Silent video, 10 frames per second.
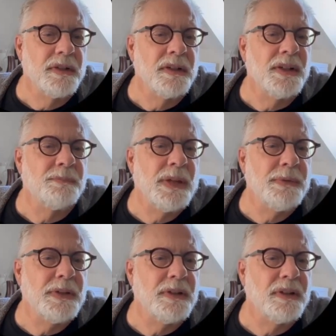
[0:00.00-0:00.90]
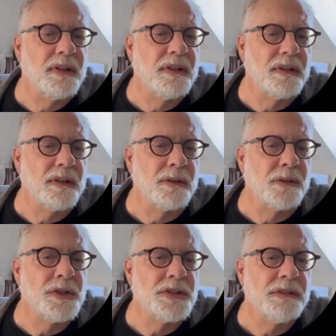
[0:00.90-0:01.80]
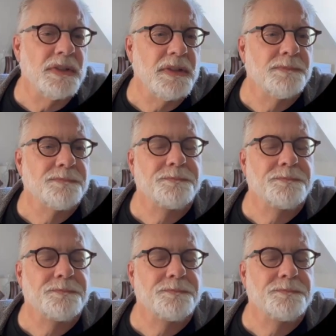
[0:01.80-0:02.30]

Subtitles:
and maybe a little creativity.